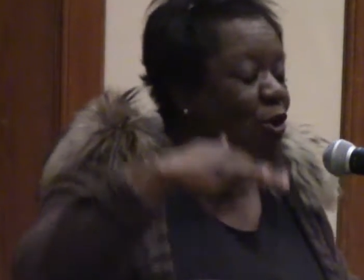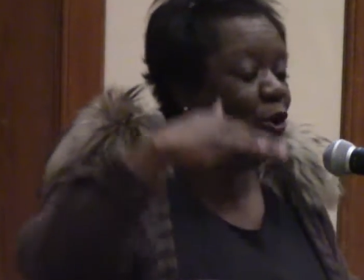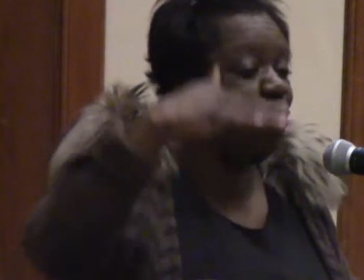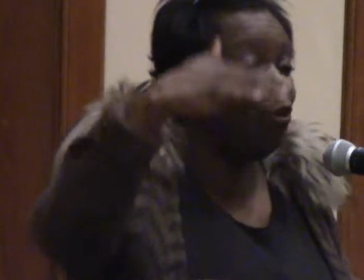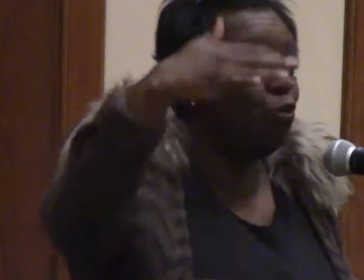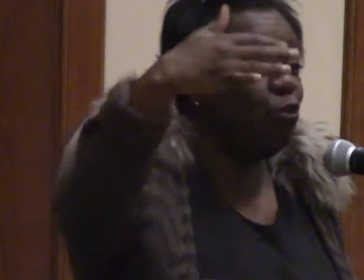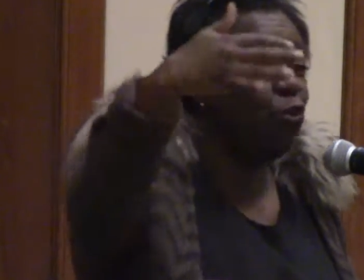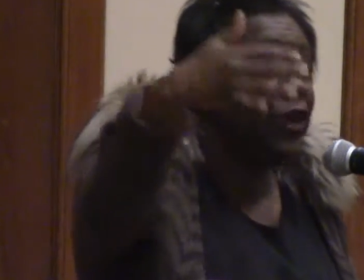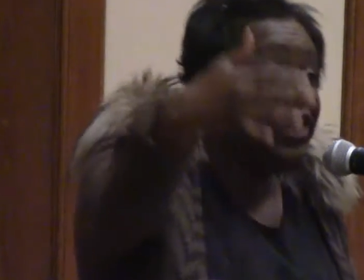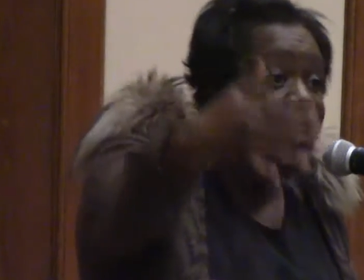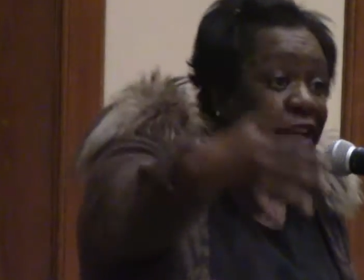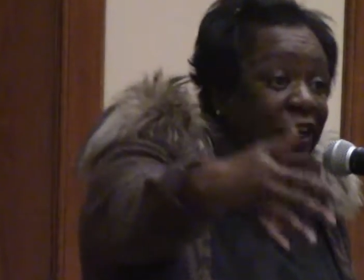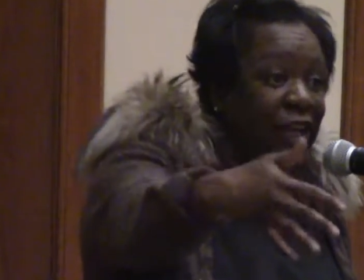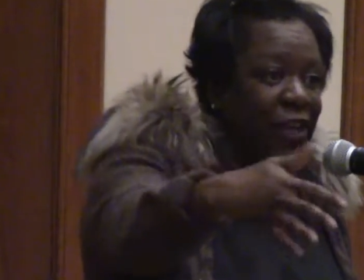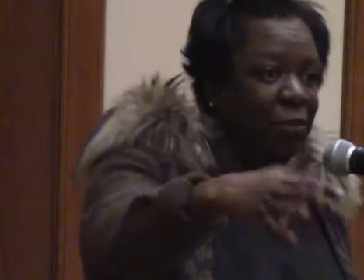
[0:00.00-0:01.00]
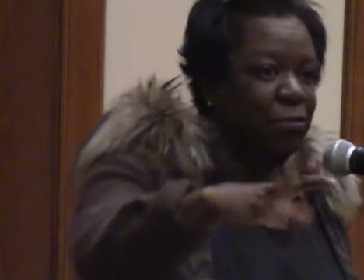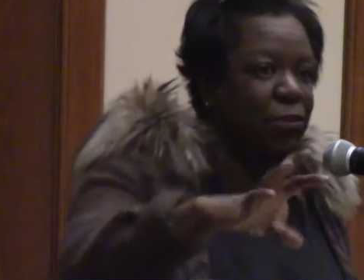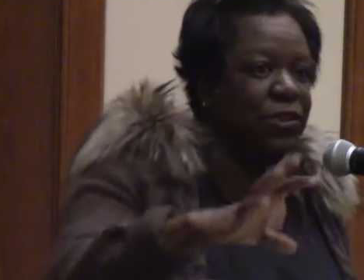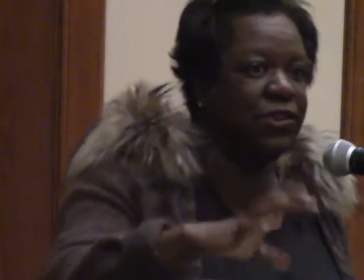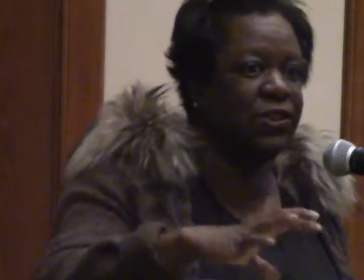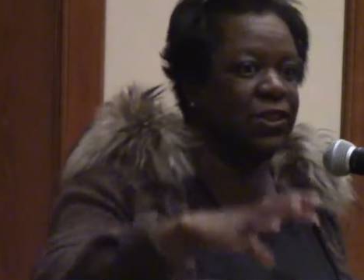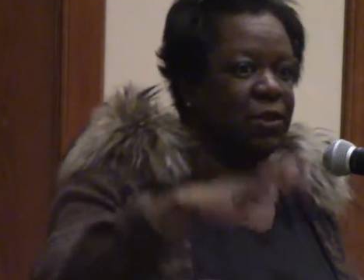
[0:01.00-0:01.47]
or really a
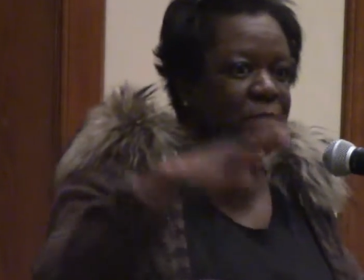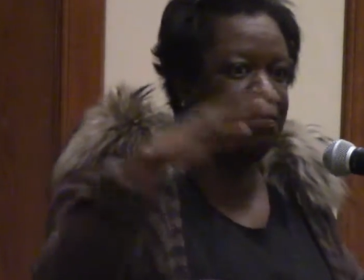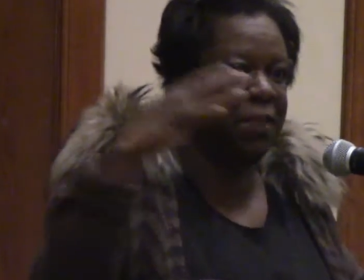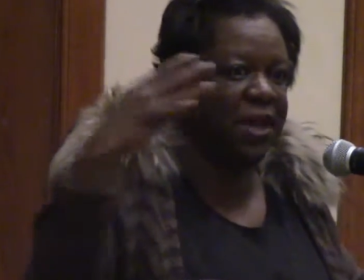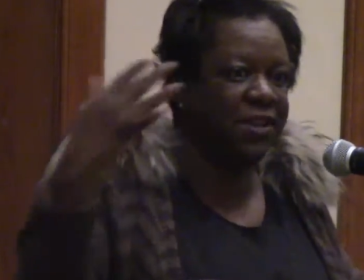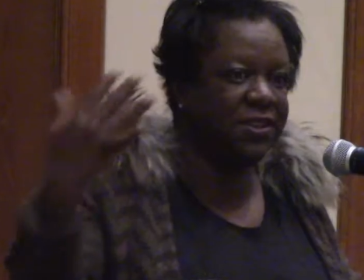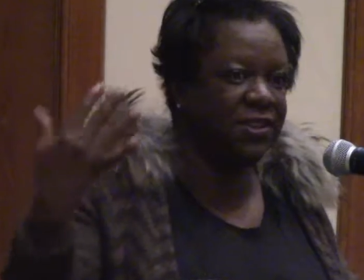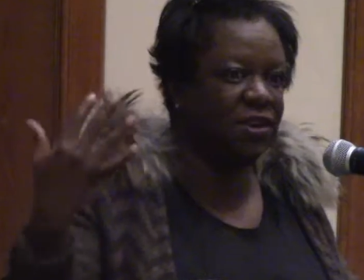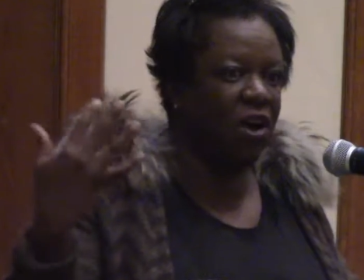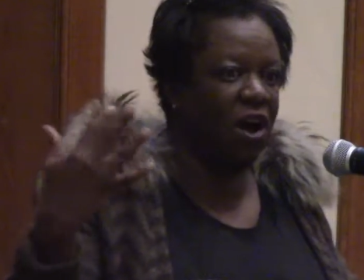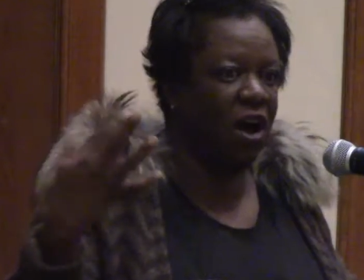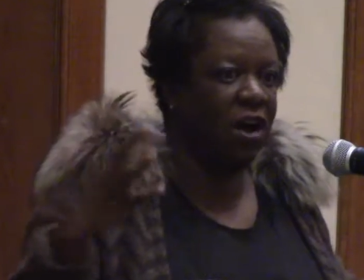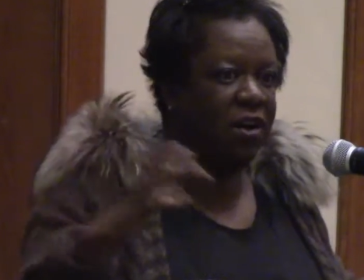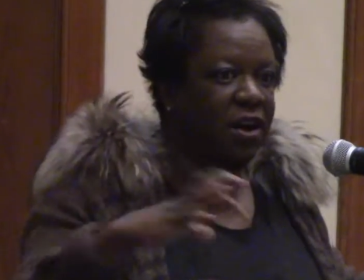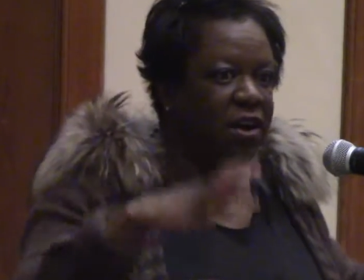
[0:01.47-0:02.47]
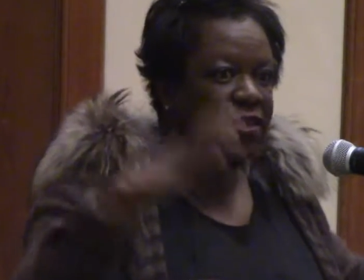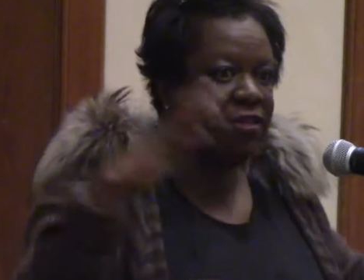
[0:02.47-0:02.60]
Muslim based on